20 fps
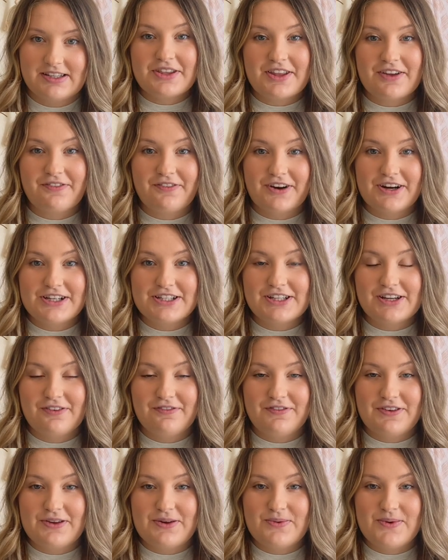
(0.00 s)
In the first
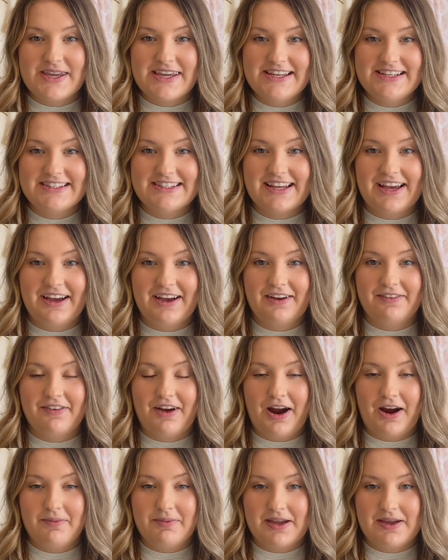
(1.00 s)
few weeks of
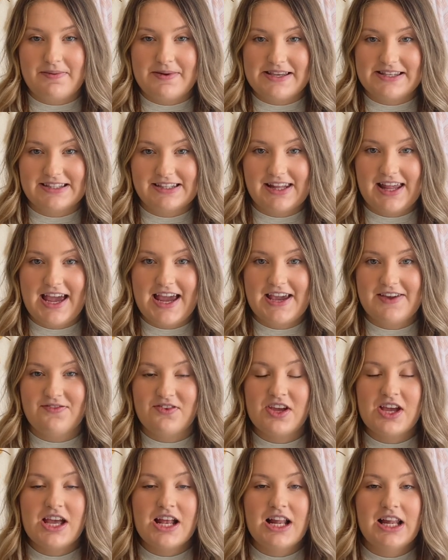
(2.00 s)
our baby's life,
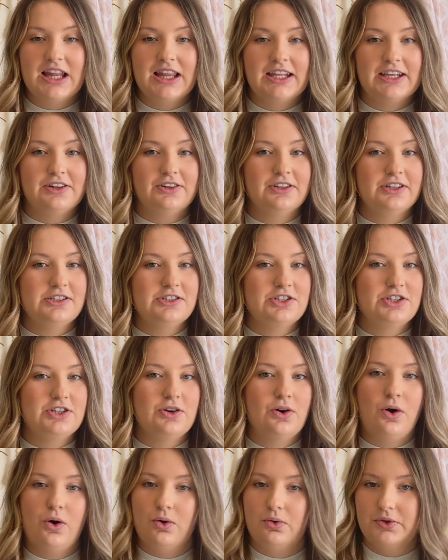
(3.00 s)
literally
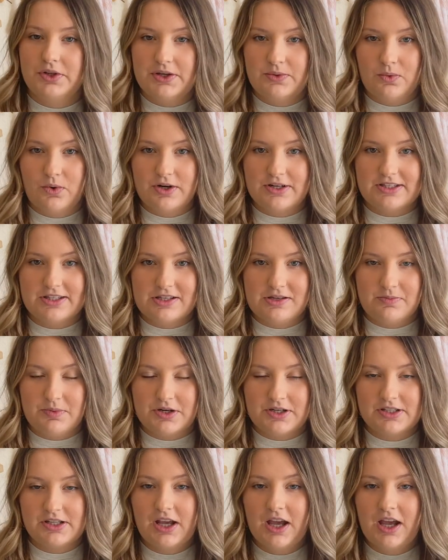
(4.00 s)
she only wore sleepers.